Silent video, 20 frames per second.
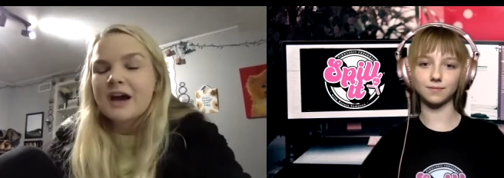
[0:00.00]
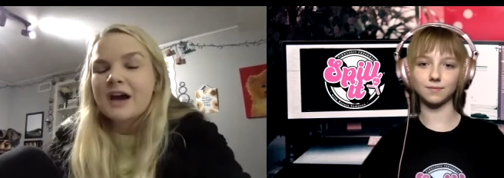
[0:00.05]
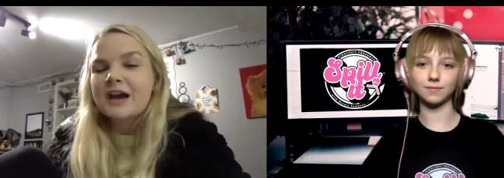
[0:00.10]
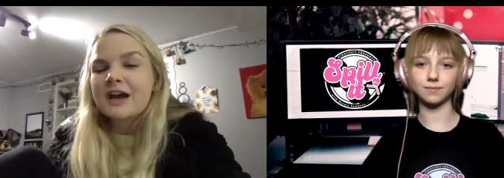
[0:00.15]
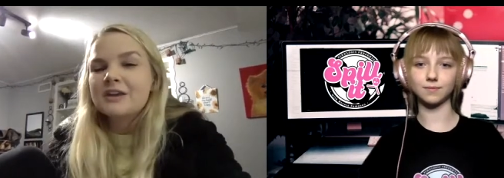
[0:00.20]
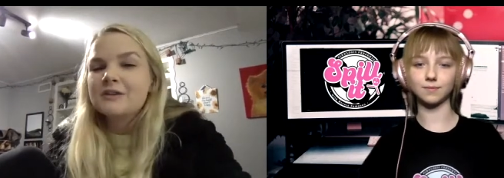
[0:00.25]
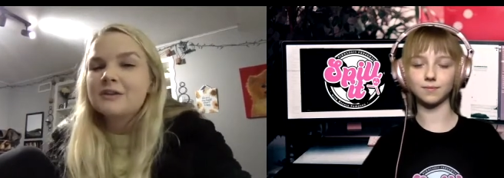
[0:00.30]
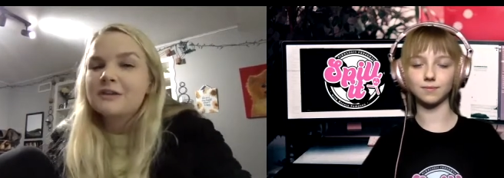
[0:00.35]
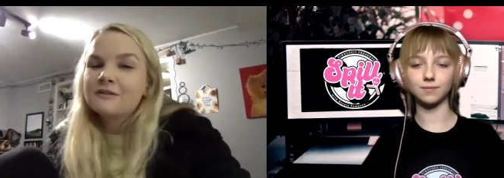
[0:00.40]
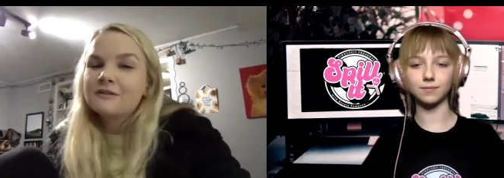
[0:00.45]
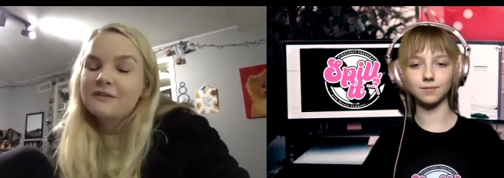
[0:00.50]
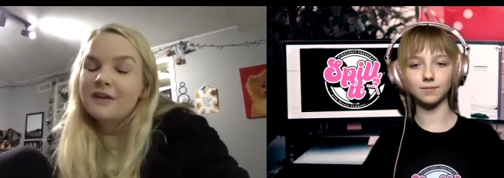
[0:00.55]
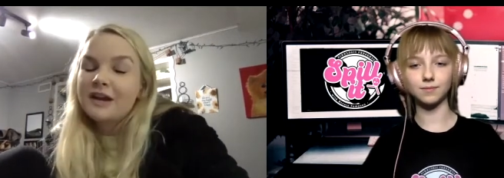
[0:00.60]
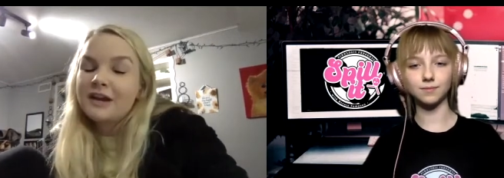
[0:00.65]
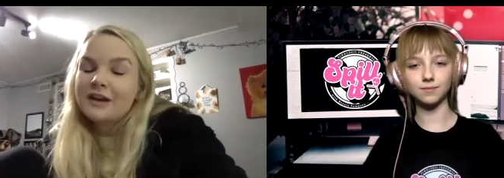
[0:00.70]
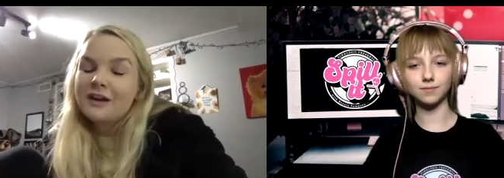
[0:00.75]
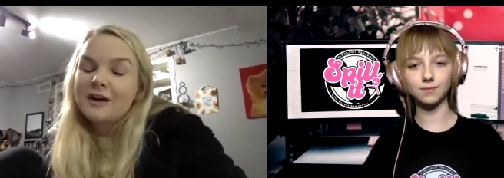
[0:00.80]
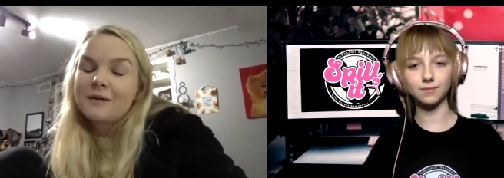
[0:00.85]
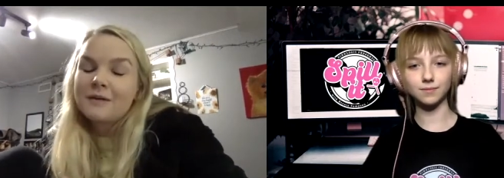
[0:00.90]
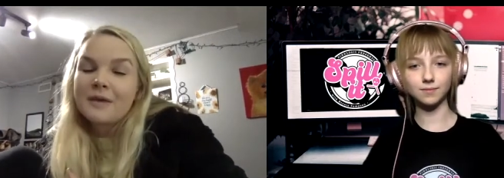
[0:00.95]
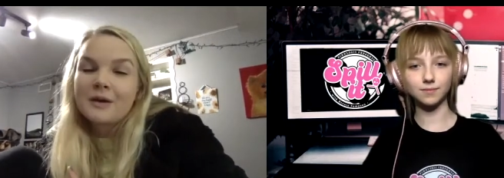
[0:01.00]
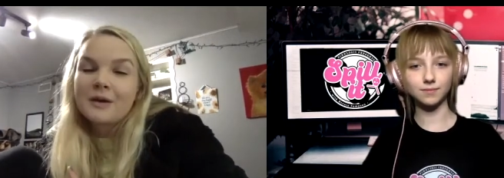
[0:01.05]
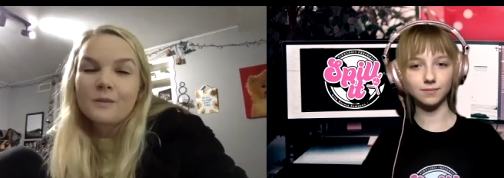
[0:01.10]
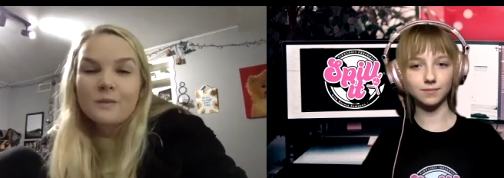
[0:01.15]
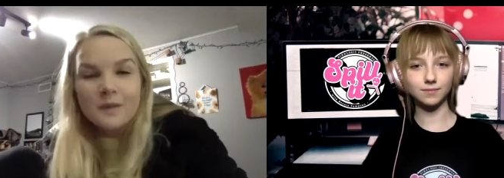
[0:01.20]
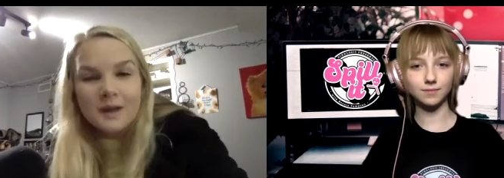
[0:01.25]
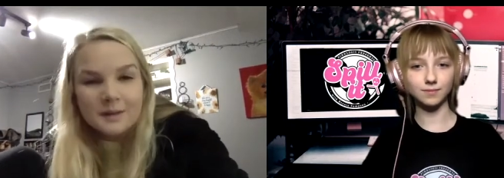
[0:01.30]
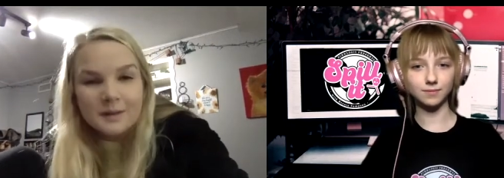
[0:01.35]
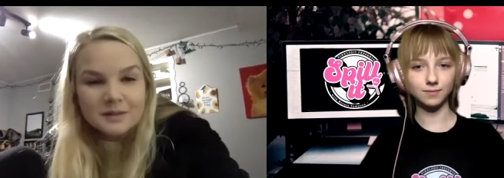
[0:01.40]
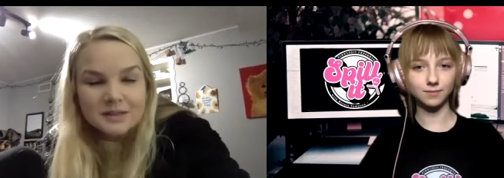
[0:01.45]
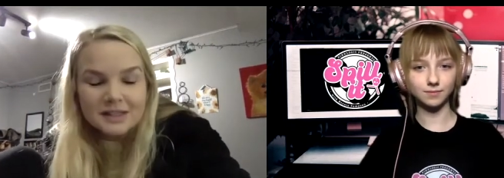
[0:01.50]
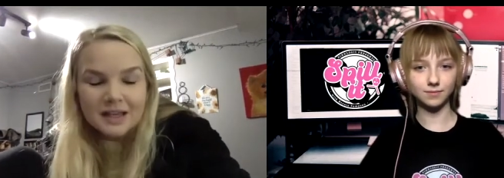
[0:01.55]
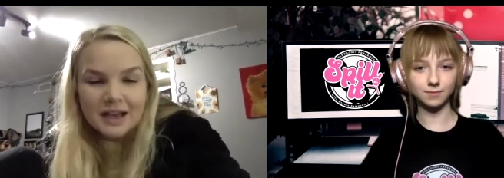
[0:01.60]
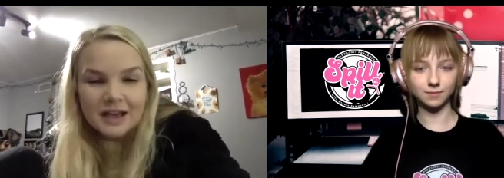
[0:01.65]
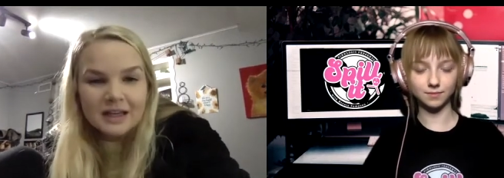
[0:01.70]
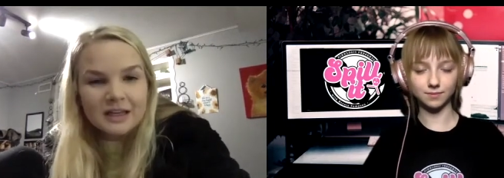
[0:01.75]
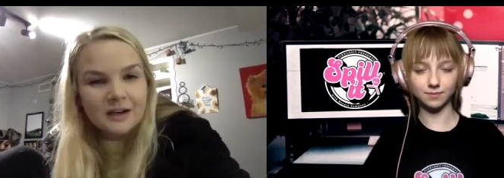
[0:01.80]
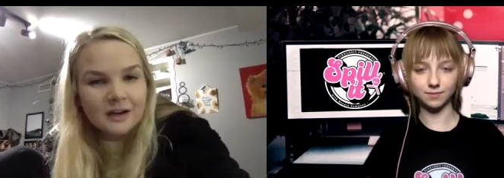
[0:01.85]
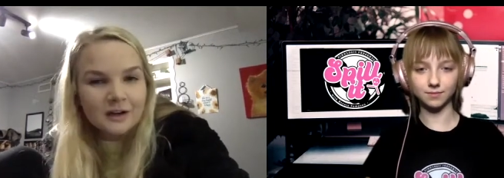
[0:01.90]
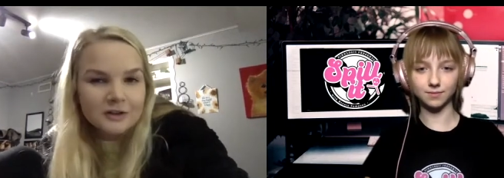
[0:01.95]
Speaker 1: You can find it on my website,
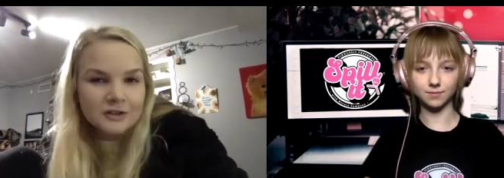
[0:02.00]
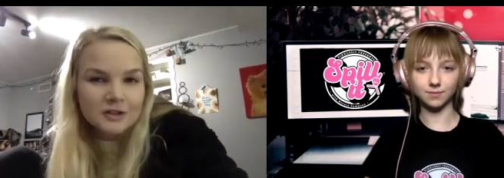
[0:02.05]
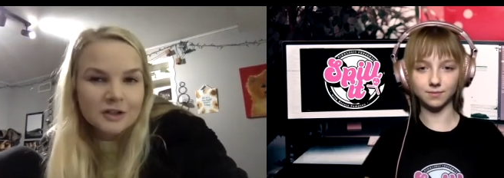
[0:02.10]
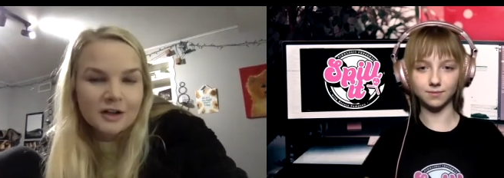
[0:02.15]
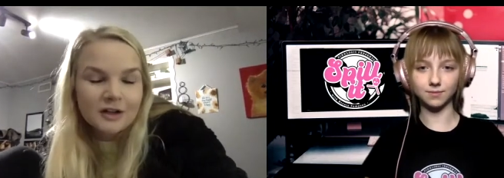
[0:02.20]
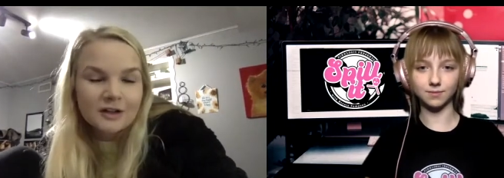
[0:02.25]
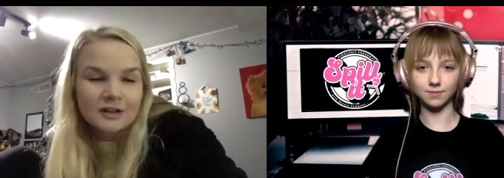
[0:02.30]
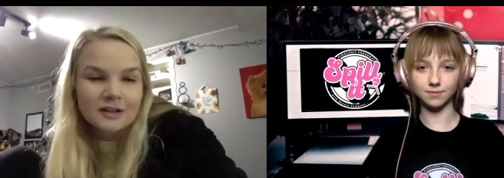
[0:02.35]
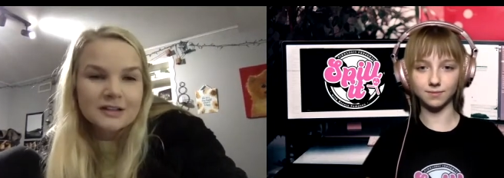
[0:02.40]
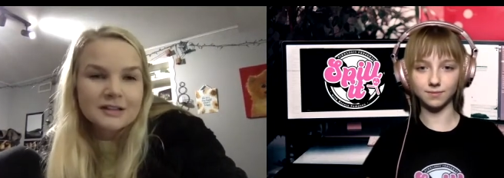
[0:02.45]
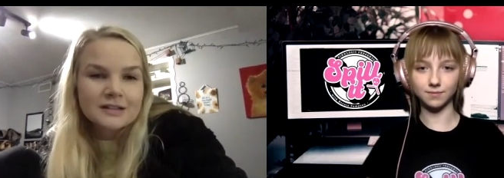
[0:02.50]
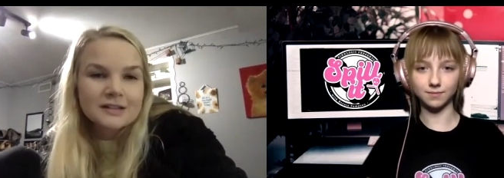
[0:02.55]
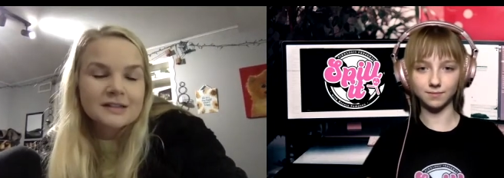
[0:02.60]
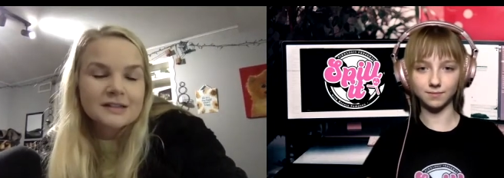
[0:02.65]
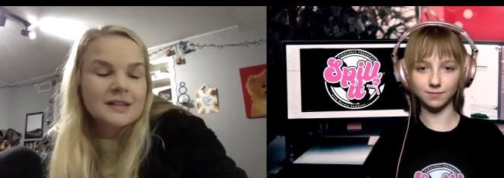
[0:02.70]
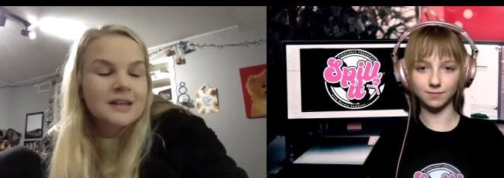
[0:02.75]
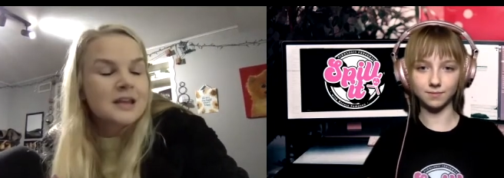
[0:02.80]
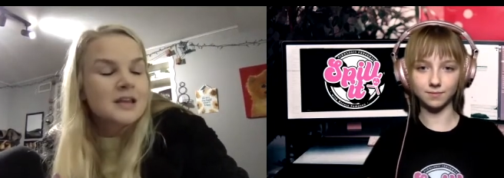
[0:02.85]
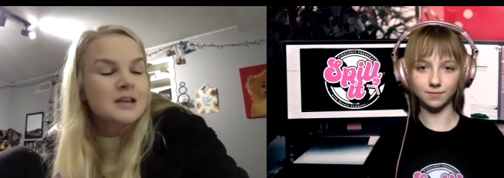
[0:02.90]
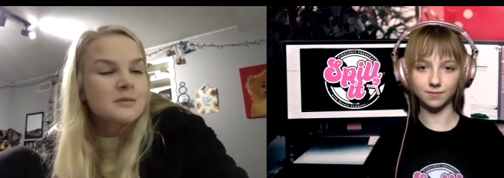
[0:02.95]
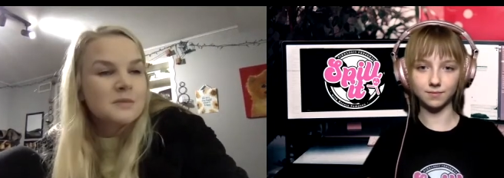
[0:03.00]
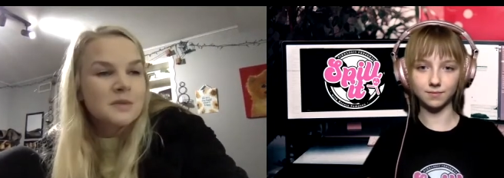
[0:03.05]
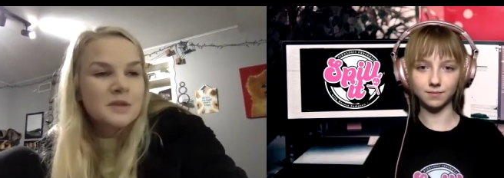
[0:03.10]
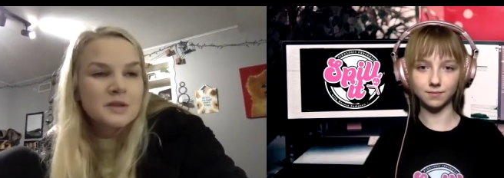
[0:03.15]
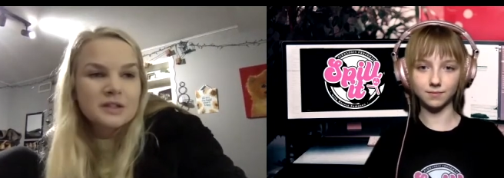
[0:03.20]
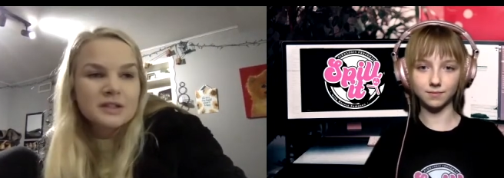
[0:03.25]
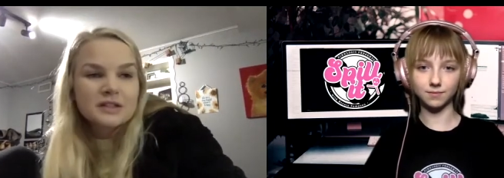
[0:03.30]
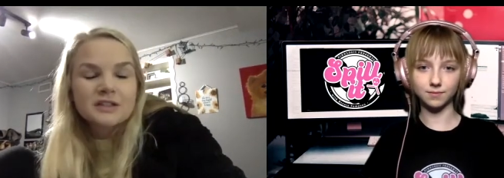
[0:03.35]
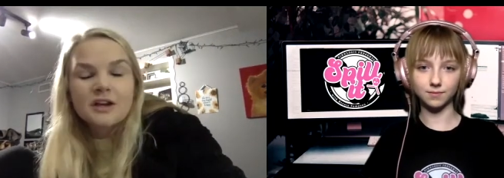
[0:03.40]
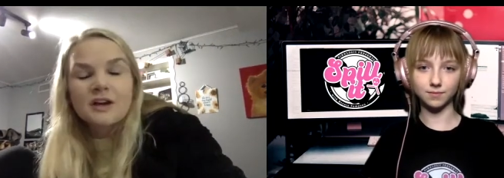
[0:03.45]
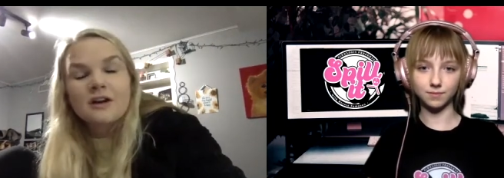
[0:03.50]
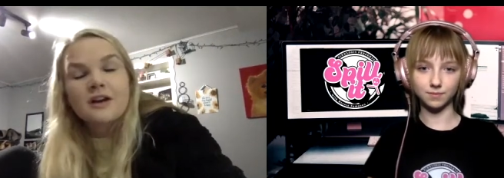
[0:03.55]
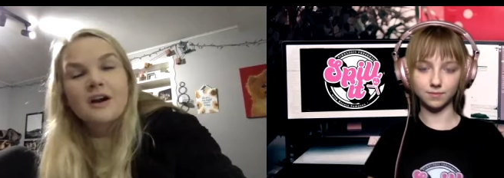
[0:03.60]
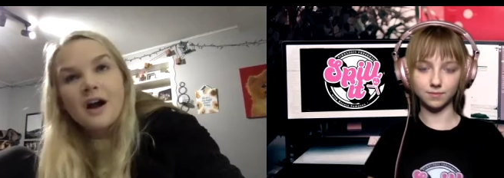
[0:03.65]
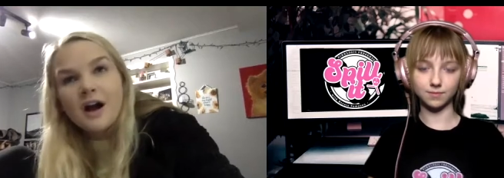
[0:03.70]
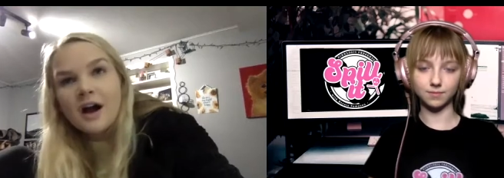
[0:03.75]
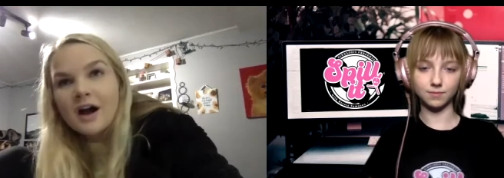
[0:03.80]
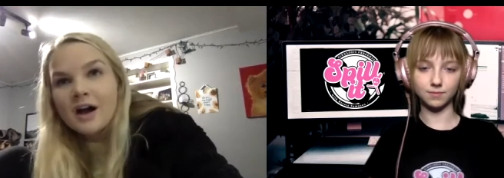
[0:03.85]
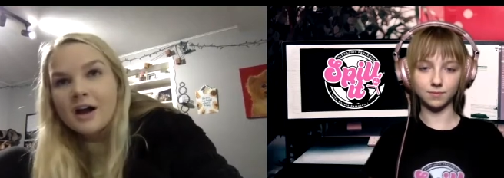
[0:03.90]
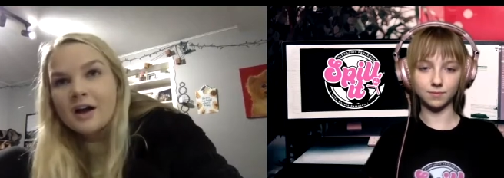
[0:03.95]

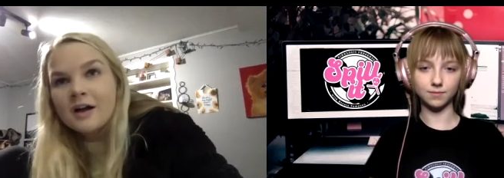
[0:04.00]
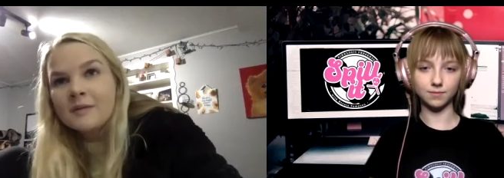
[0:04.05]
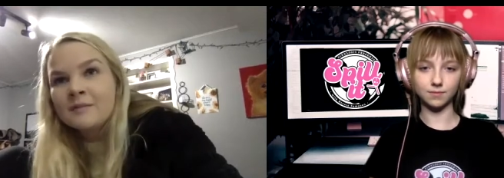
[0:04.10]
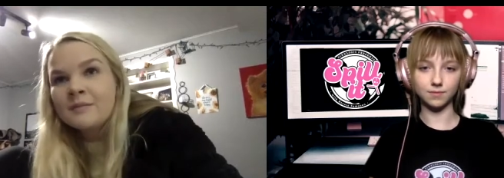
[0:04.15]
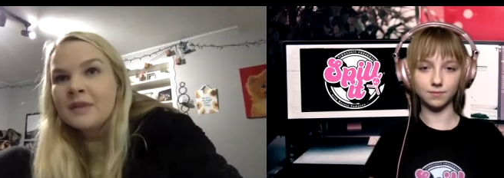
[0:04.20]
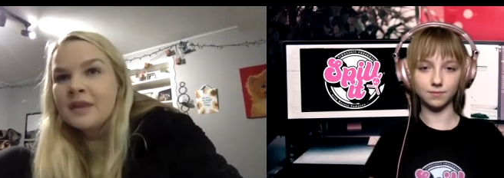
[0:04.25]
audreycollinsmusic.com.